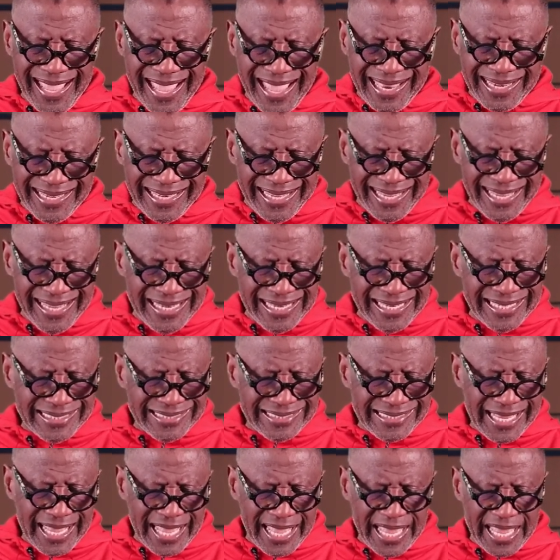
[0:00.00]
at any
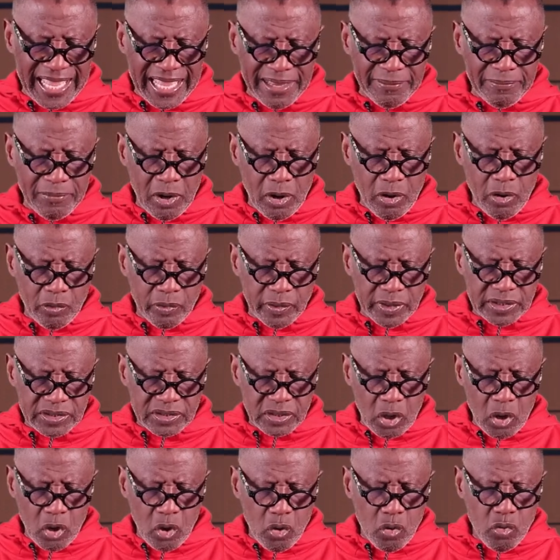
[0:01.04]
time on
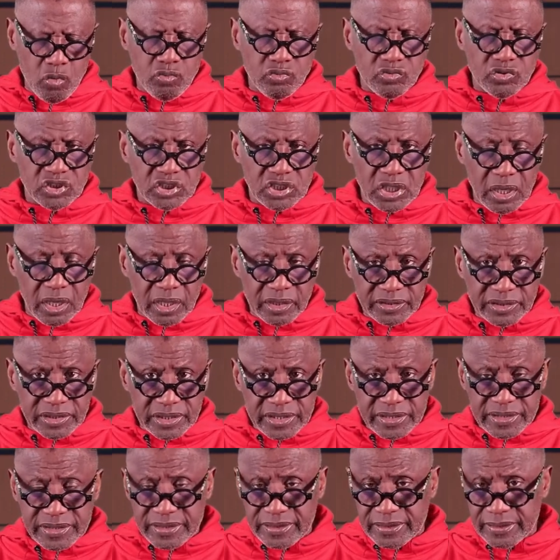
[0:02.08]
his own
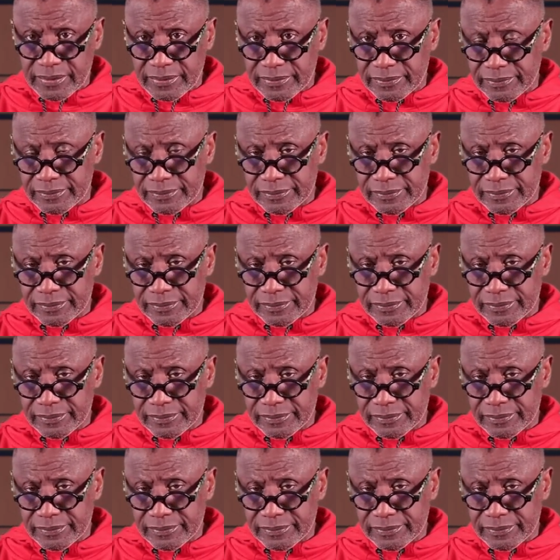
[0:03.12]
charges?"